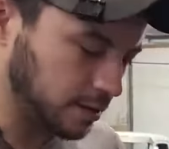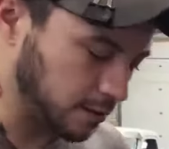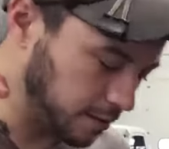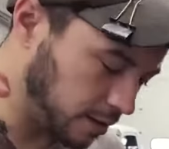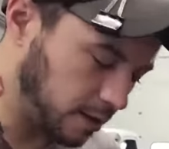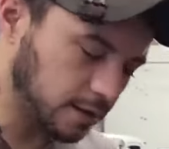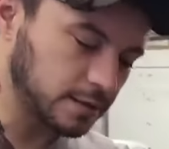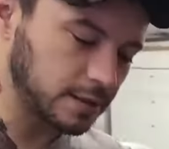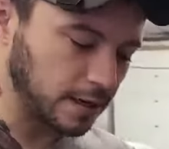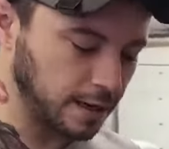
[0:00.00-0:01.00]
So
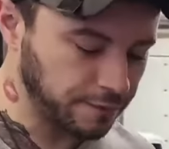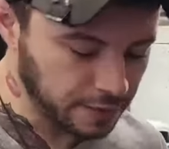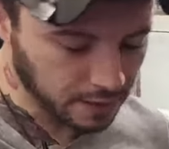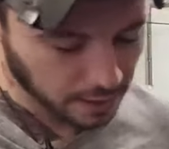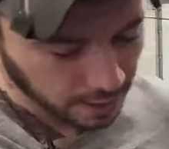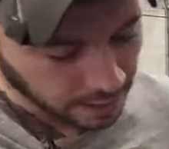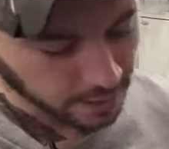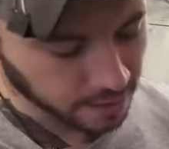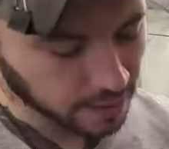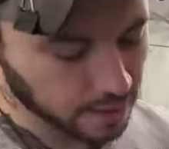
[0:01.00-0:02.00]
here's our FTI
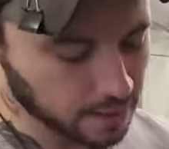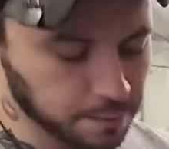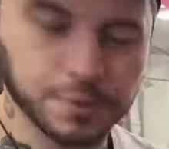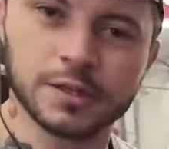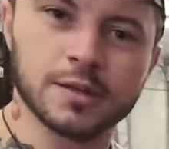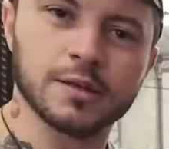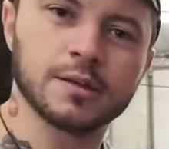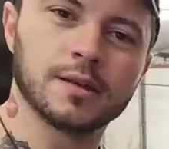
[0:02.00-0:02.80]
billet